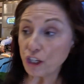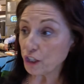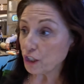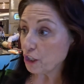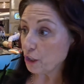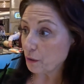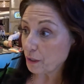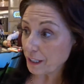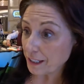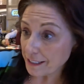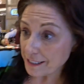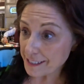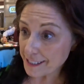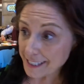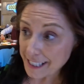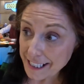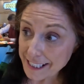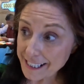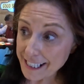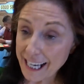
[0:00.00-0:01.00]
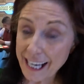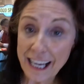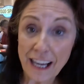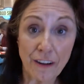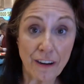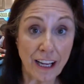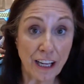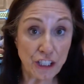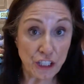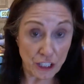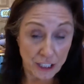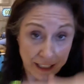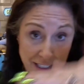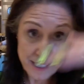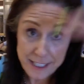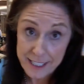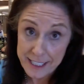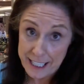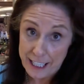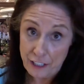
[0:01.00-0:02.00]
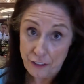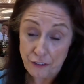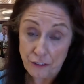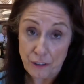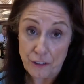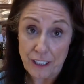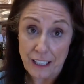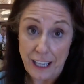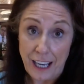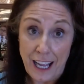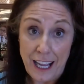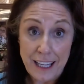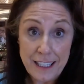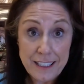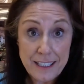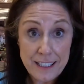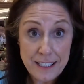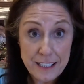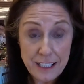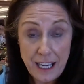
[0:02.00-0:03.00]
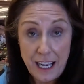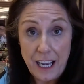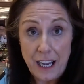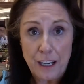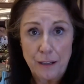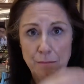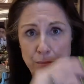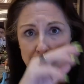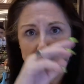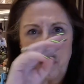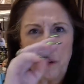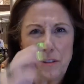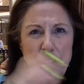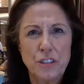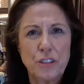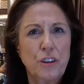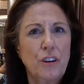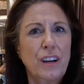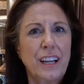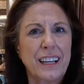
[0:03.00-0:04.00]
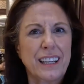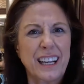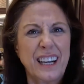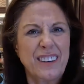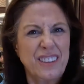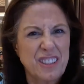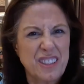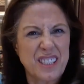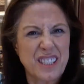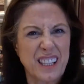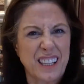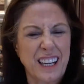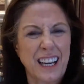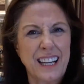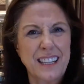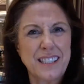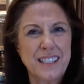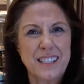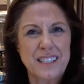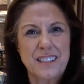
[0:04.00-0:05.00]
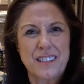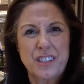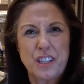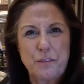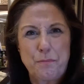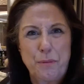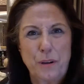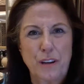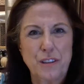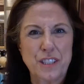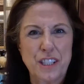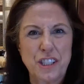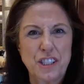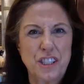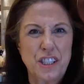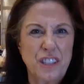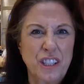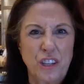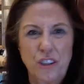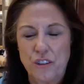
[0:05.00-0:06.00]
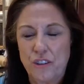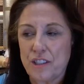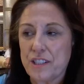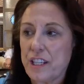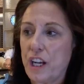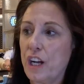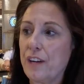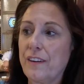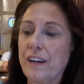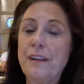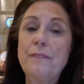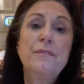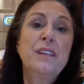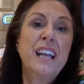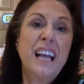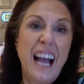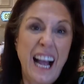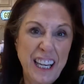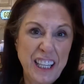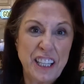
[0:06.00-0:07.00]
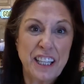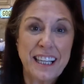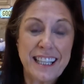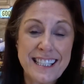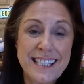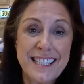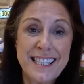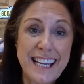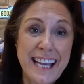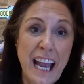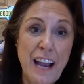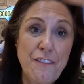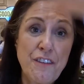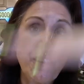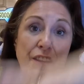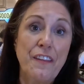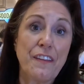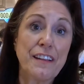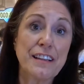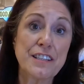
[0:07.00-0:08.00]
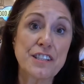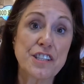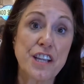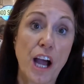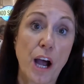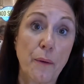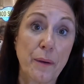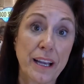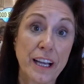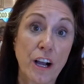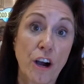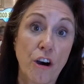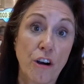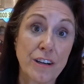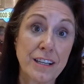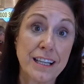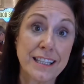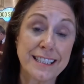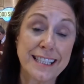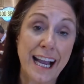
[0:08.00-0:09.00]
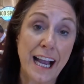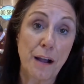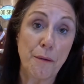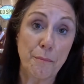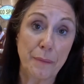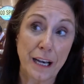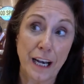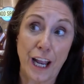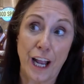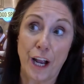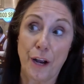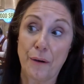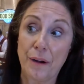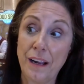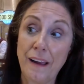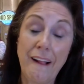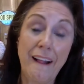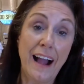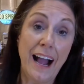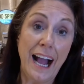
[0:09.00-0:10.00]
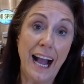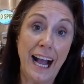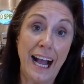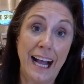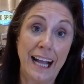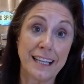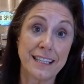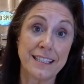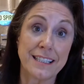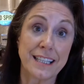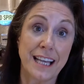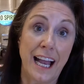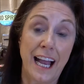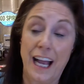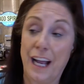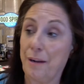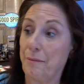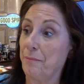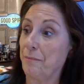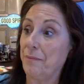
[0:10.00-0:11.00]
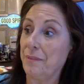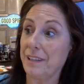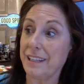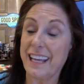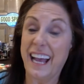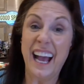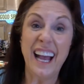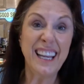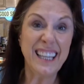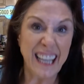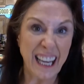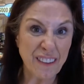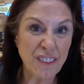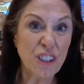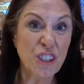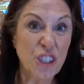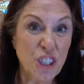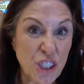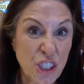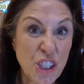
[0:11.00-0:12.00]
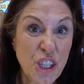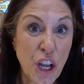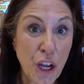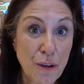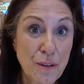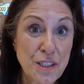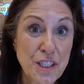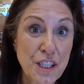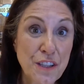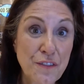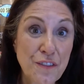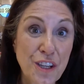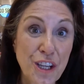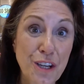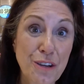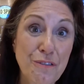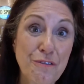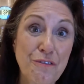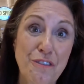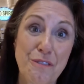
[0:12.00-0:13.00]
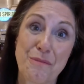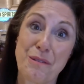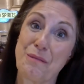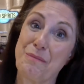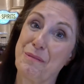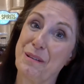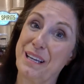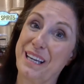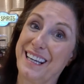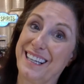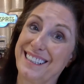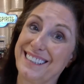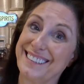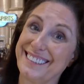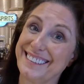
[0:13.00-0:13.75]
you can sit down and you can see through the glass, what do you call it? Kind of just the glass sort of partition that looks over. And you can see everything that's going on down below. And yeah, you have a good nosy view from up here.